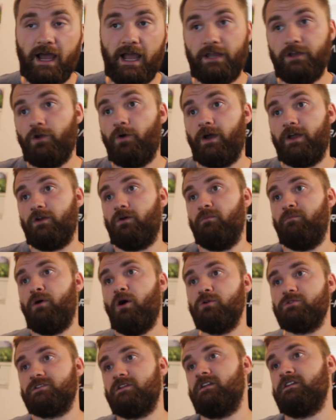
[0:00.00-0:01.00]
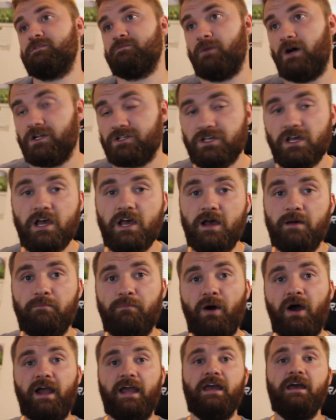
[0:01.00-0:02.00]
I know I don't post it as much,
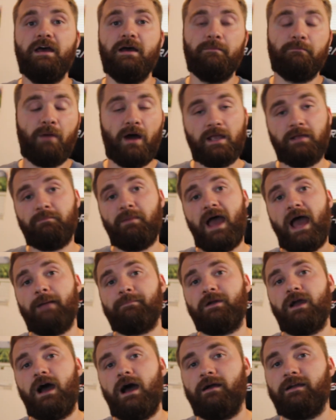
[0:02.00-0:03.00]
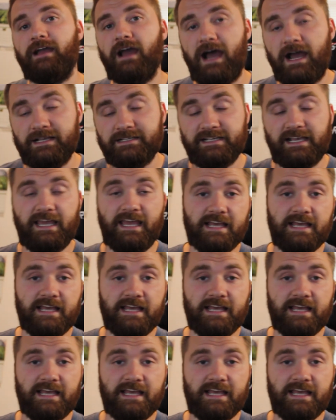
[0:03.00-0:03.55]
but Mike Babcock, guys,